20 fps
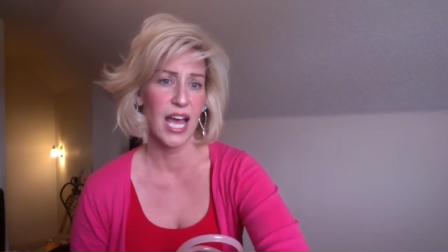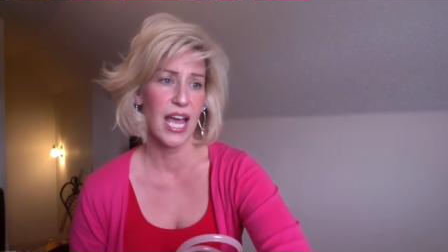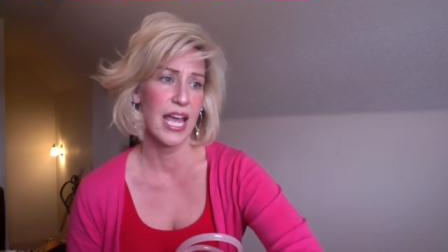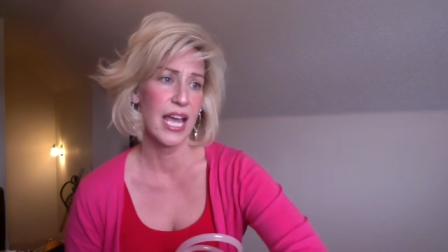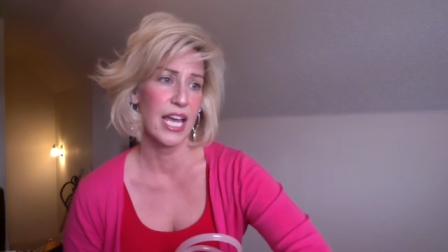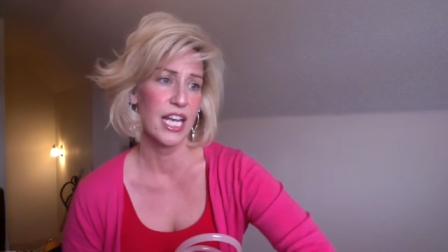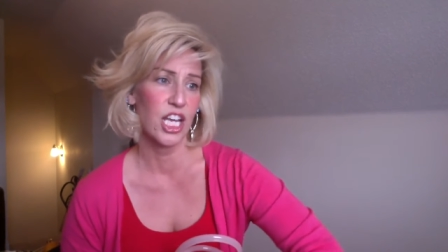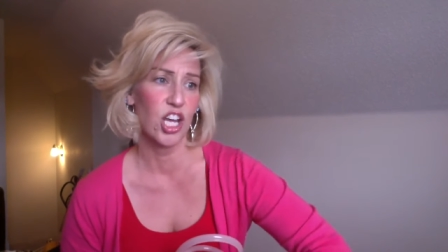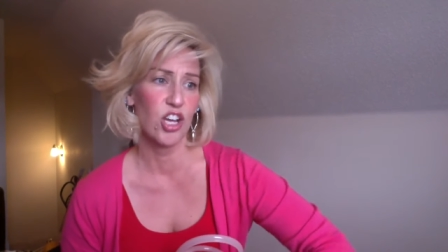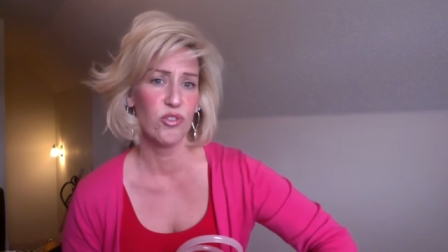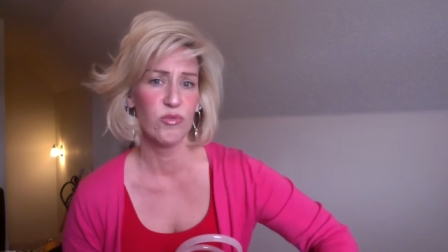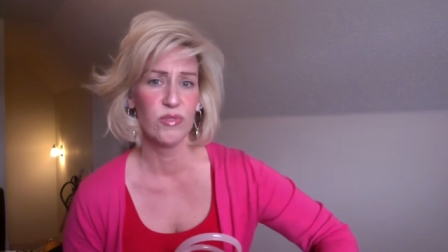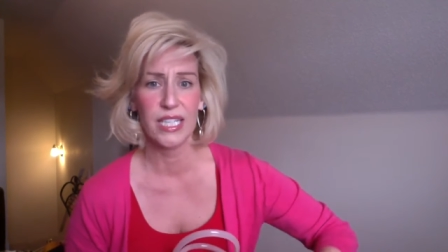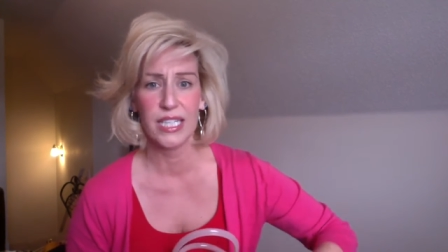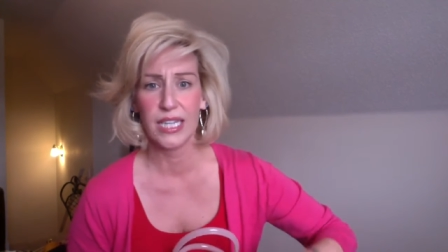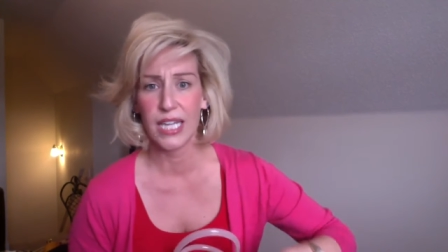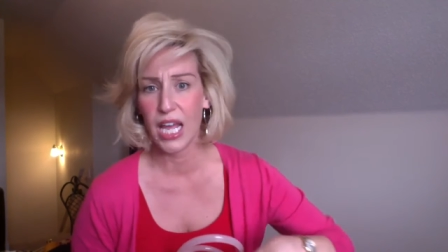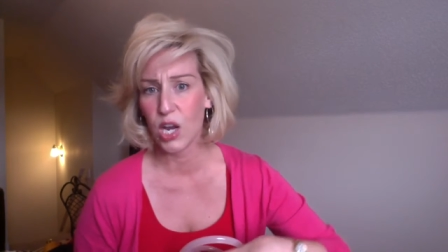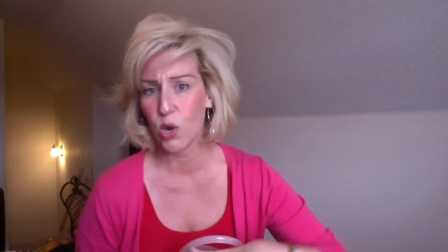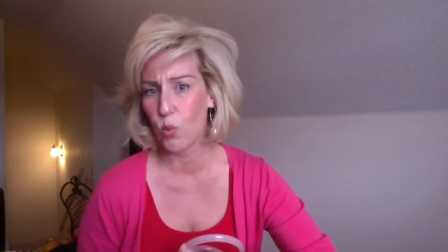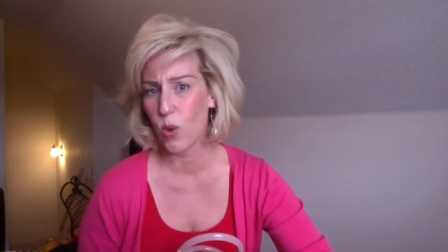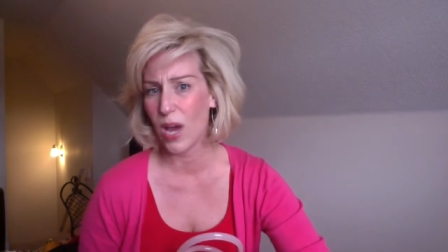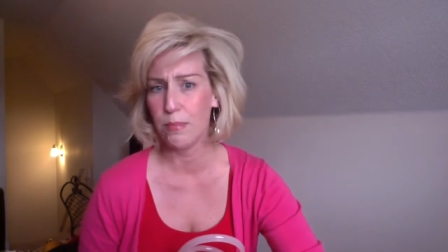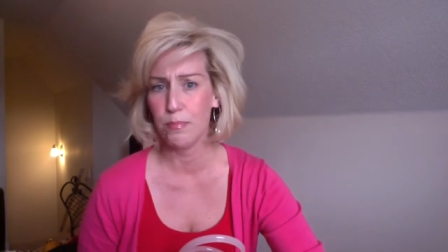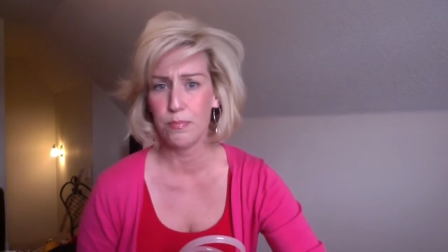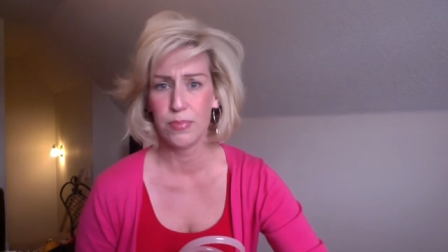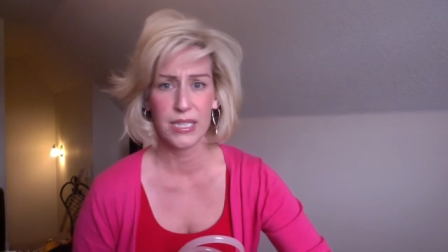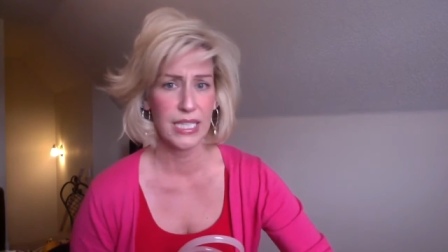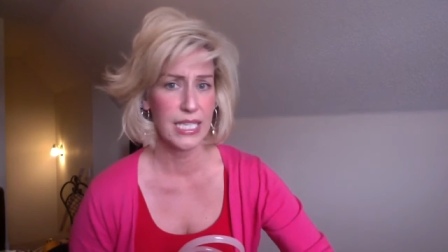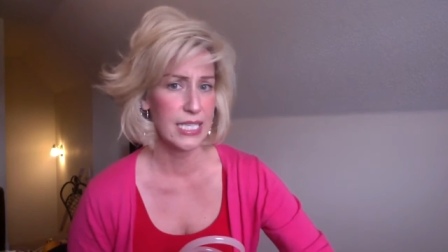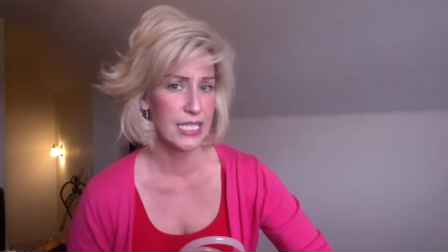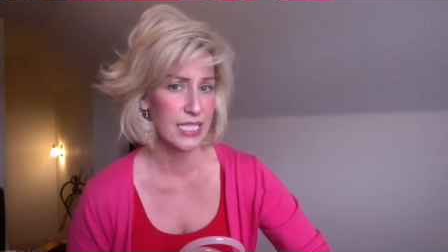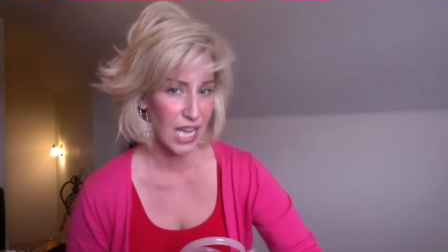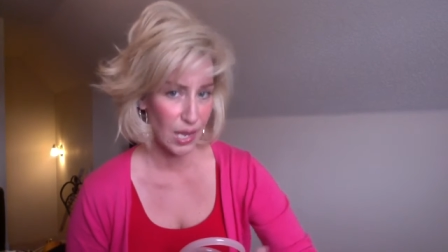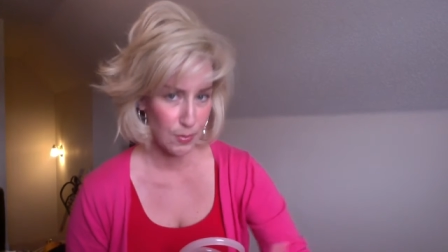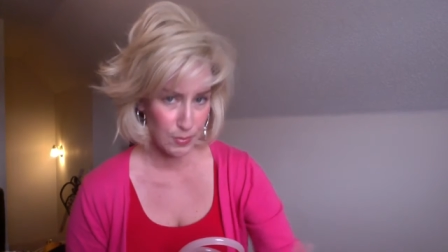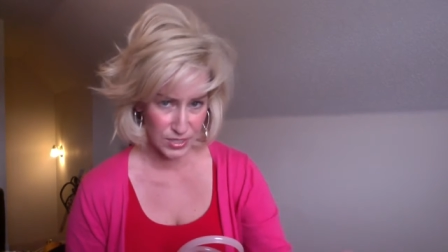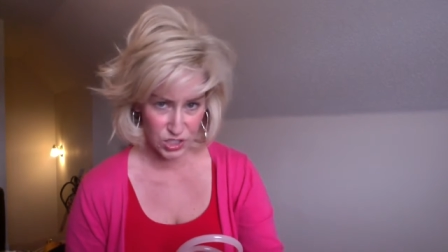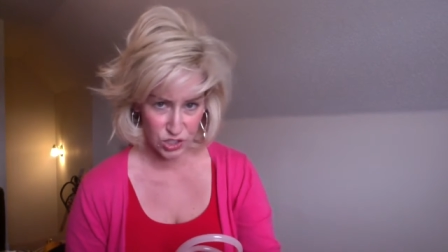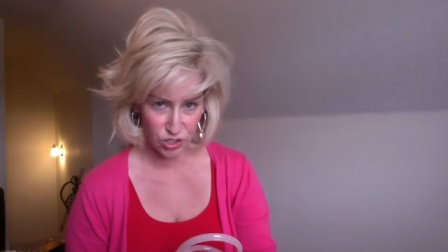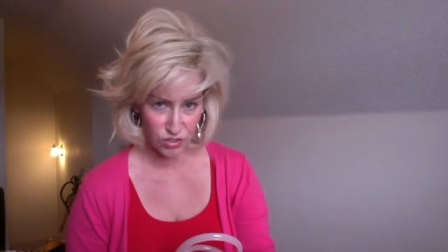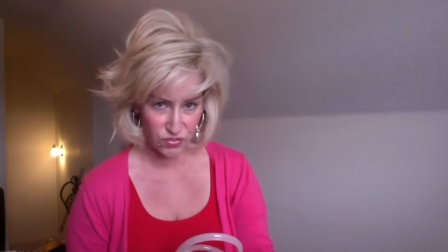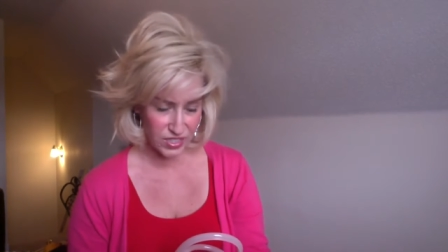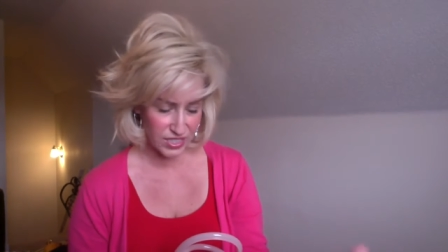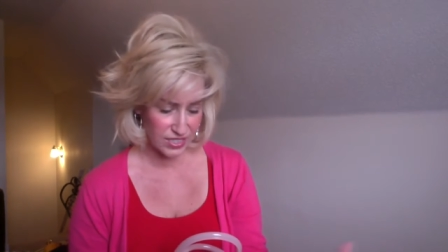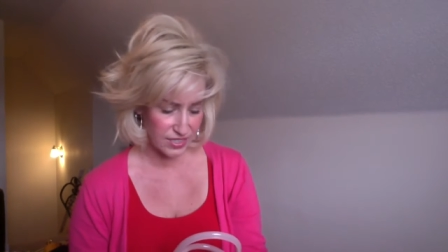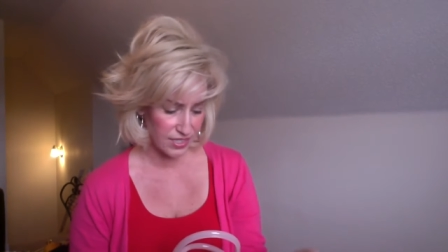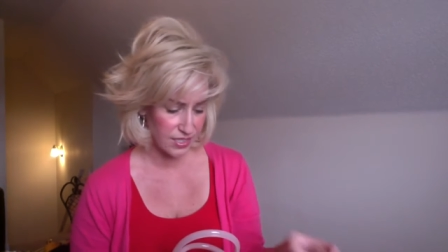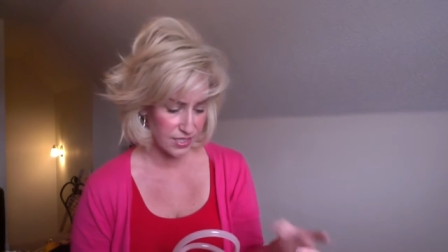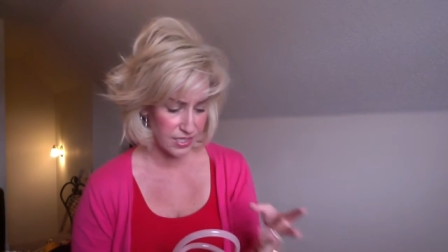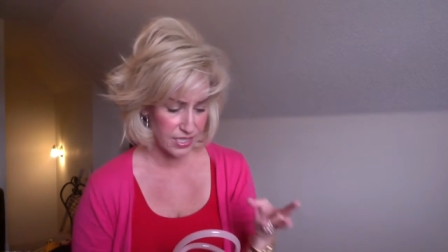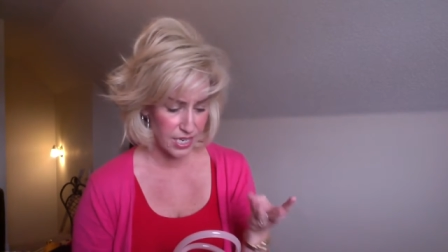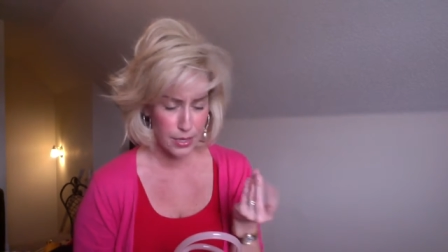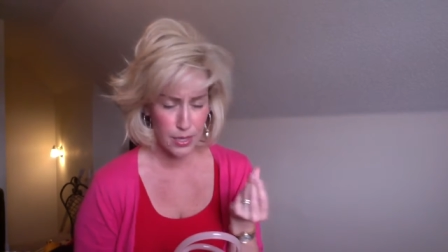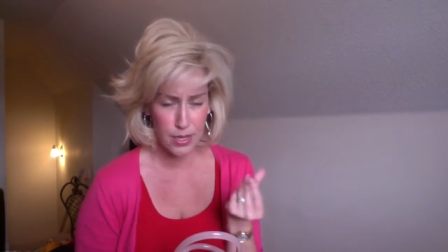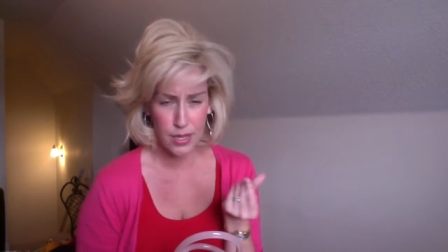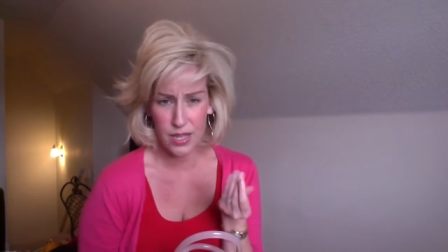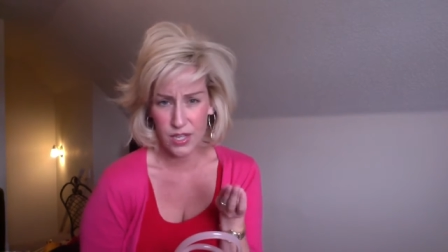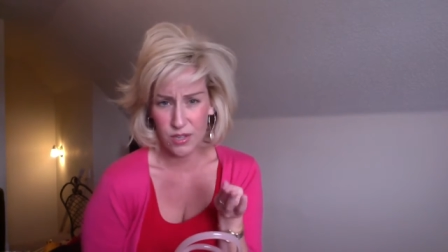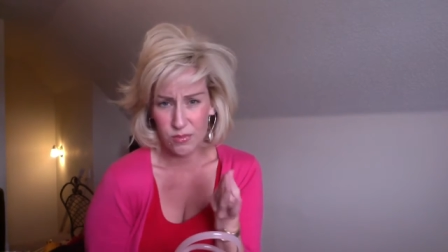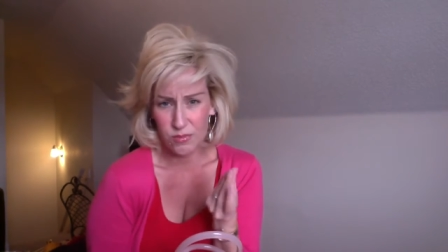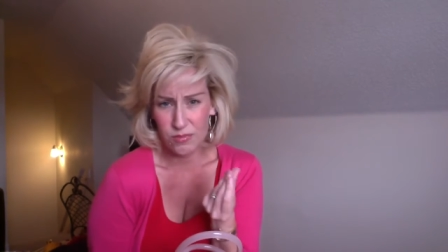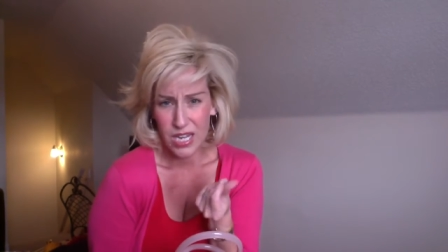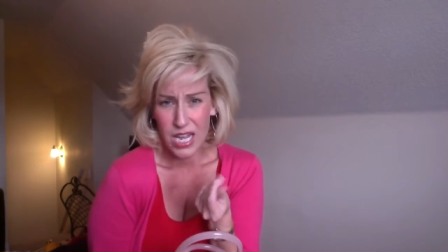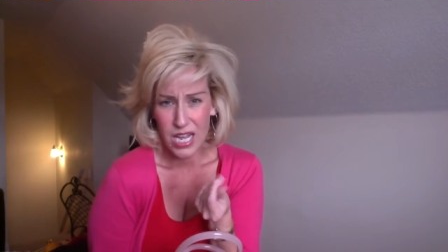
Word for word: I had only like wipe clean type of surfaces, nothing that